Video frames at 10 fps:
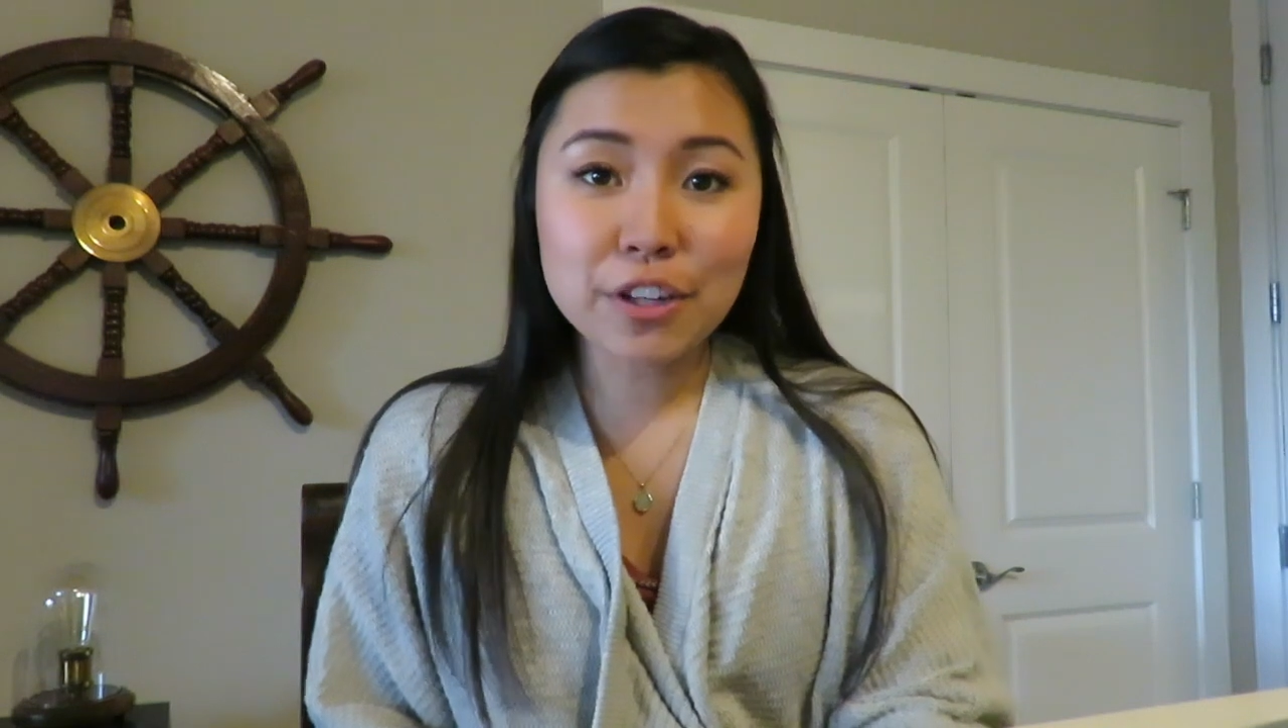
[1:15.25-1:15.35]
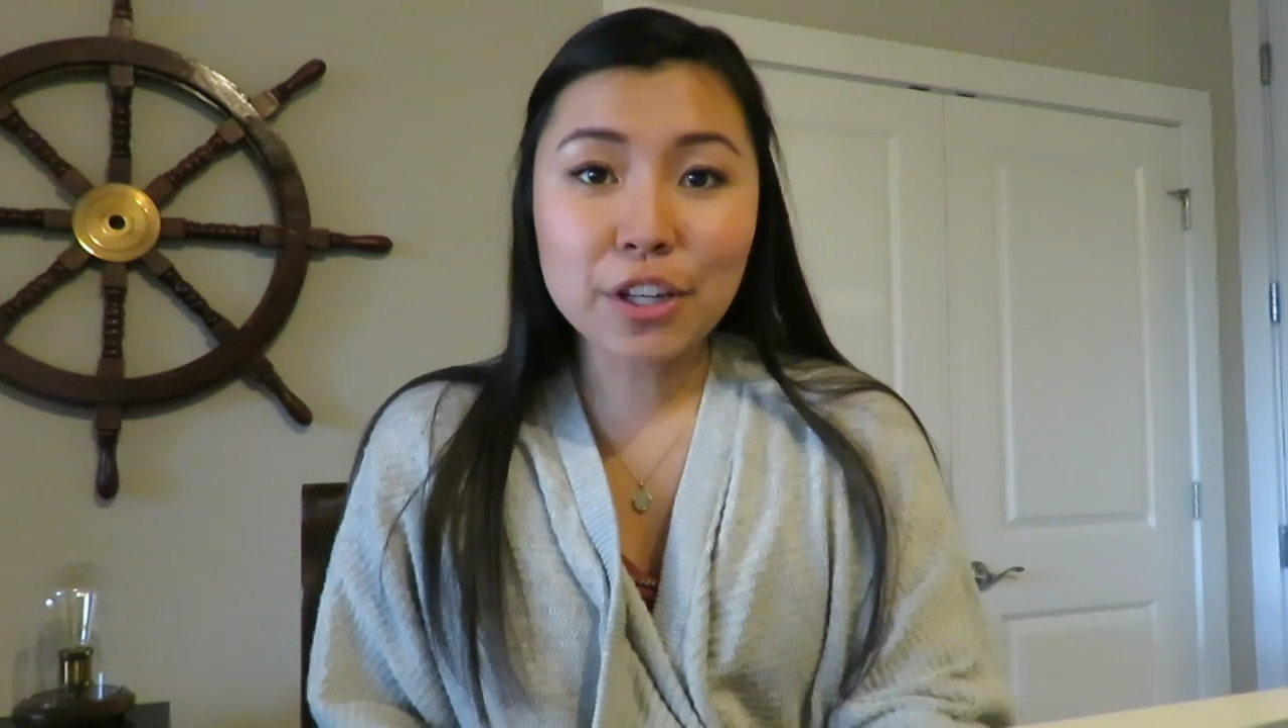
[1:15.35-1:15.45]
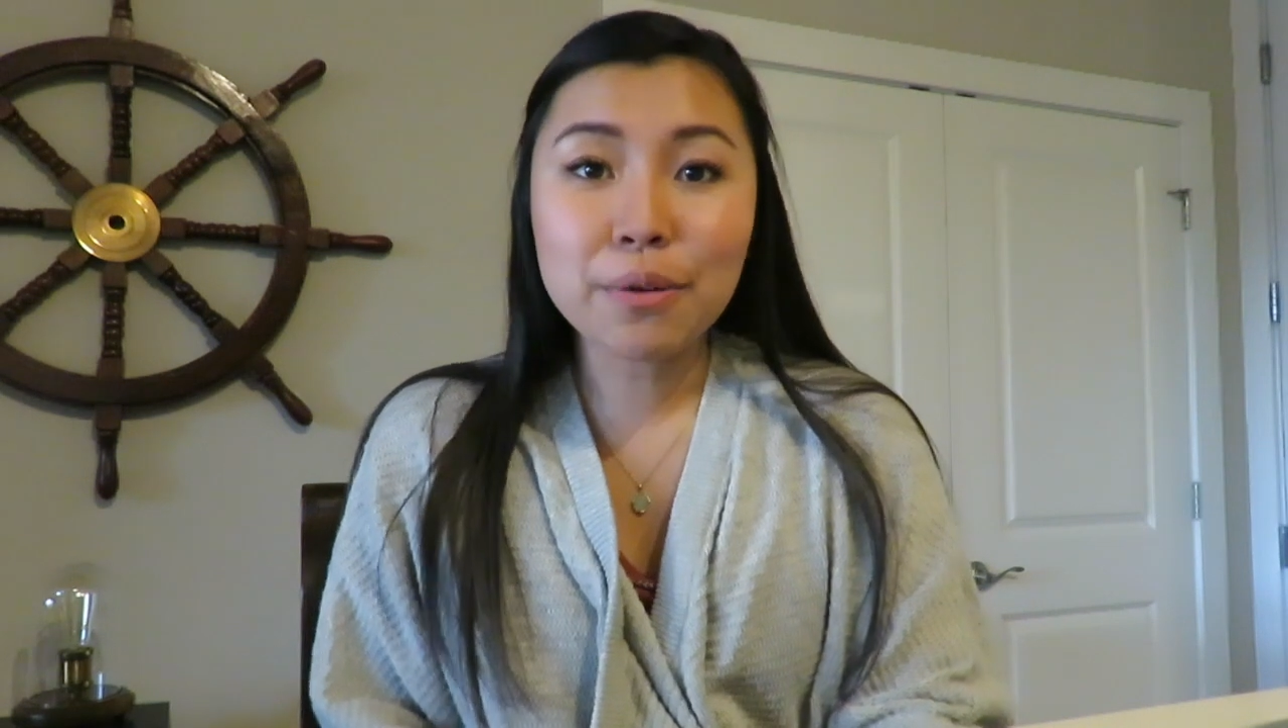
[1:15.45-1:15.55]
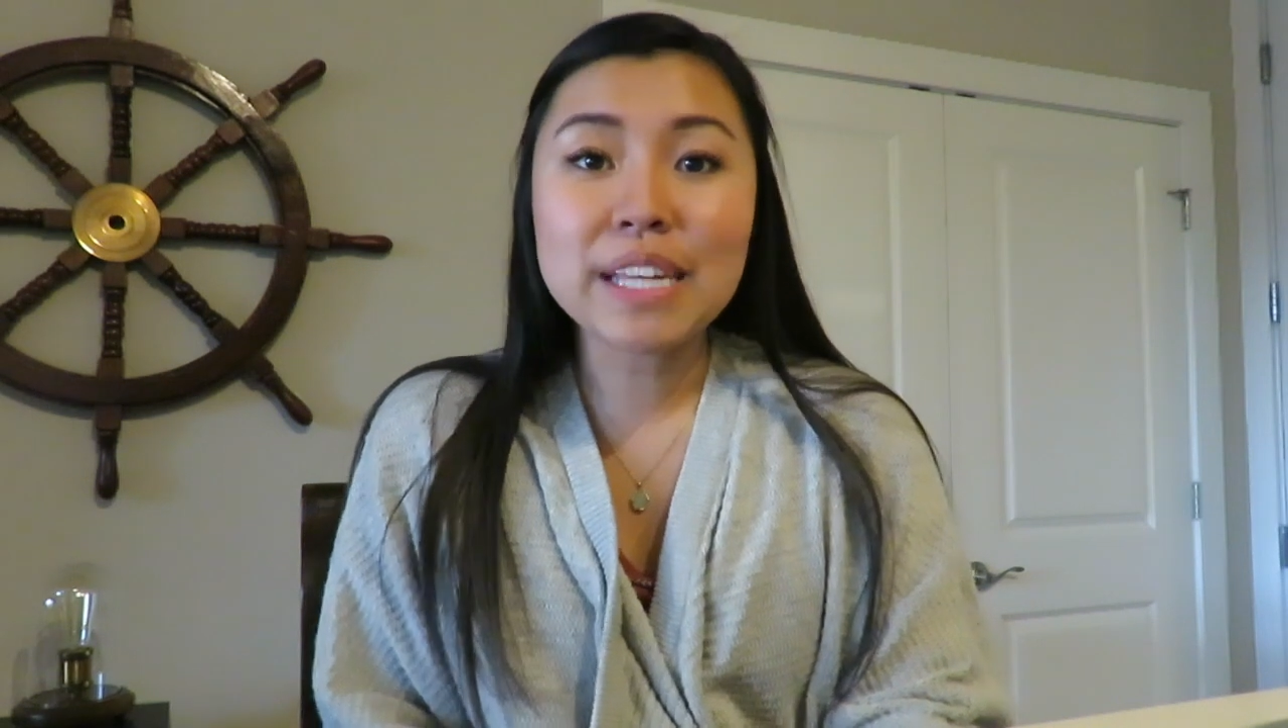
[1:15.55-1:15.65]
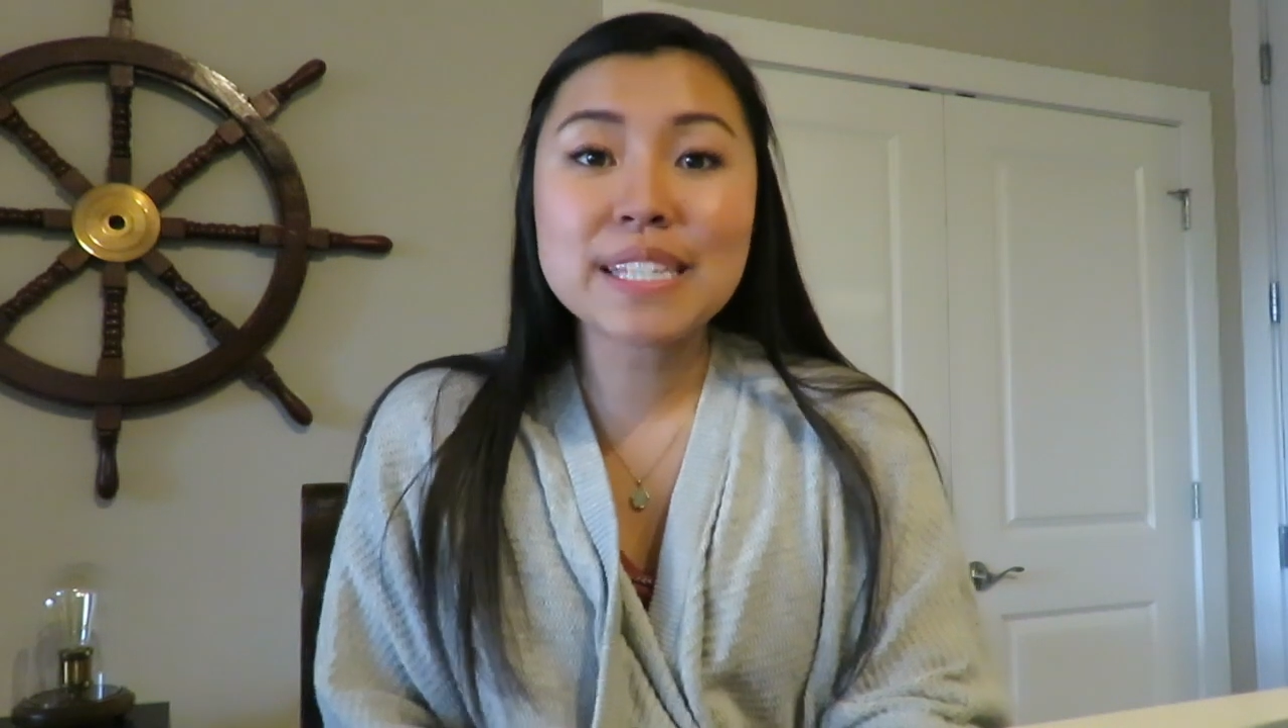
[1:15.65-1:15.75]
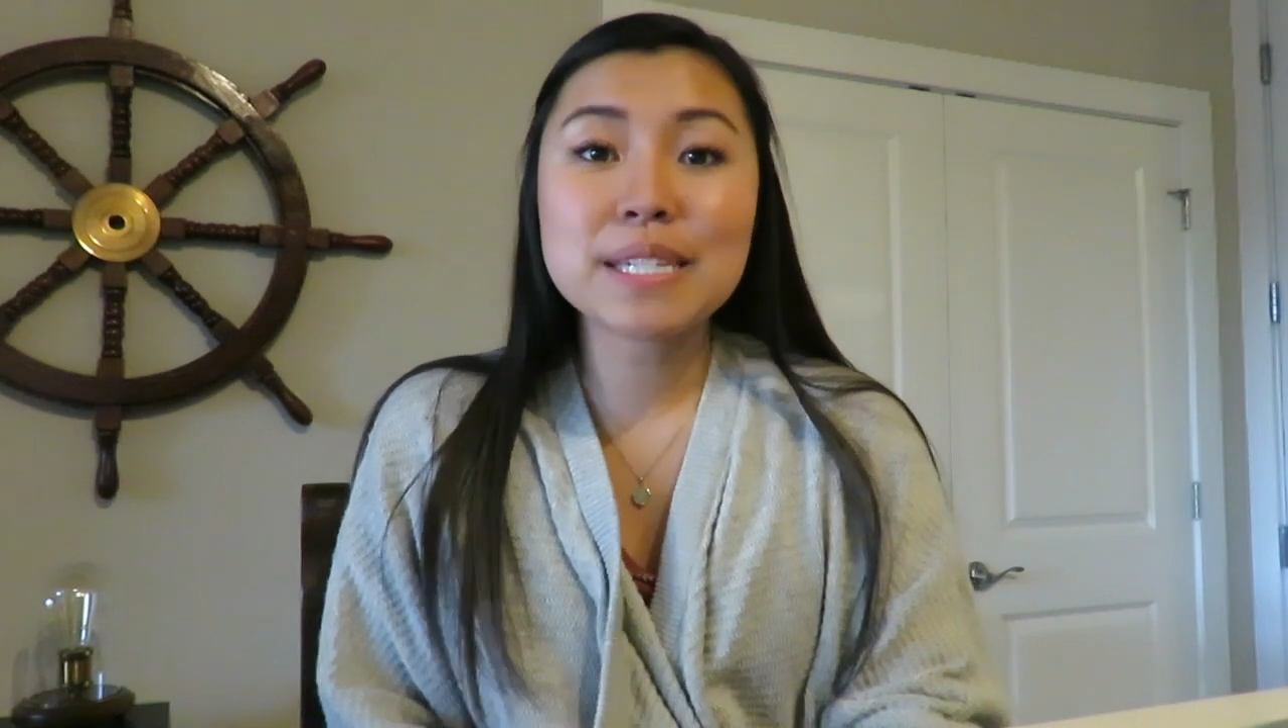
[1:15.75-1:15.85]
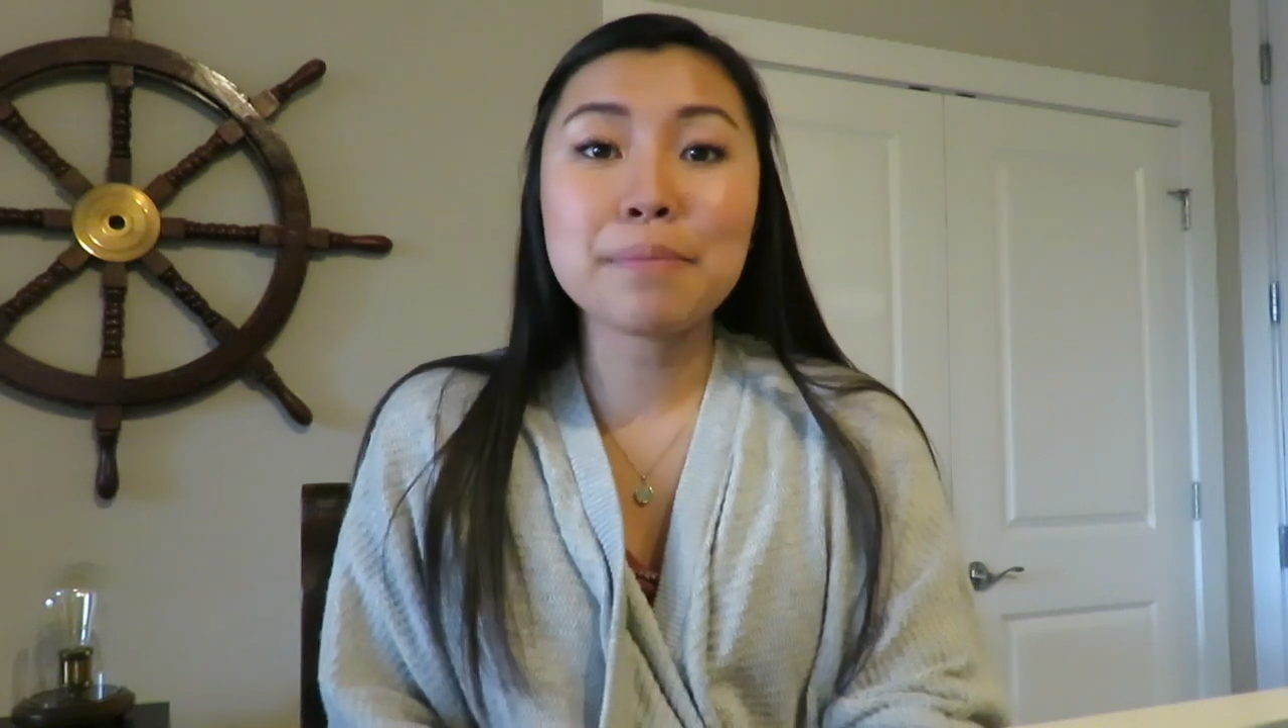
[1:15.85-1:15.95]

you is